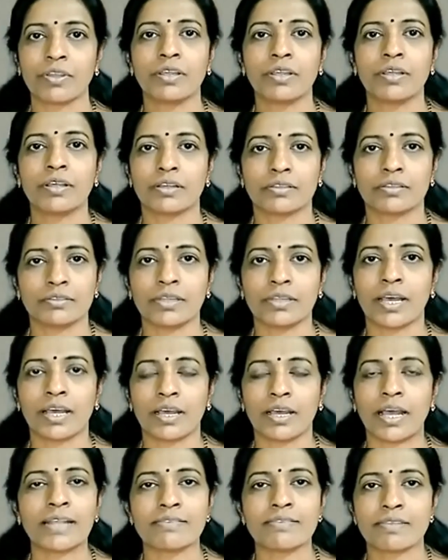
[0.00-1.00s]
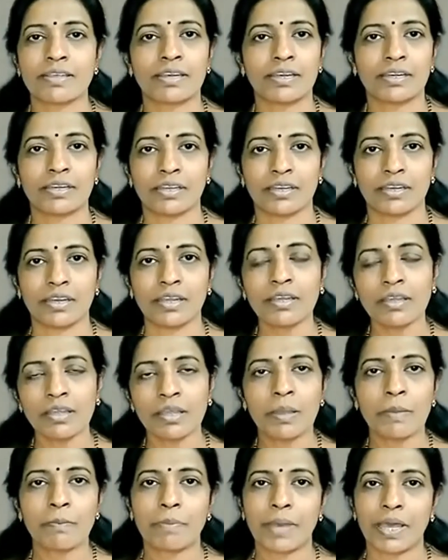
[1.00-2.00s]
and answer it in a
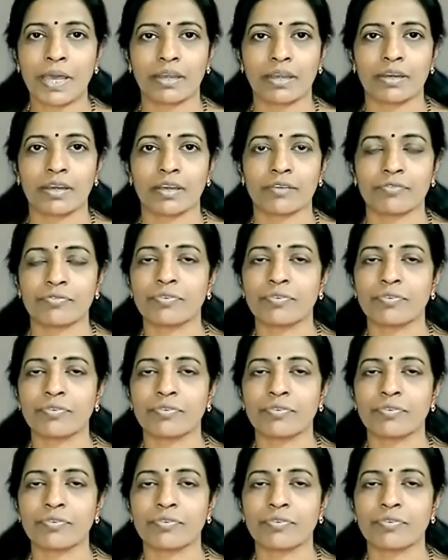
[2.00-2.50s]
paragraph.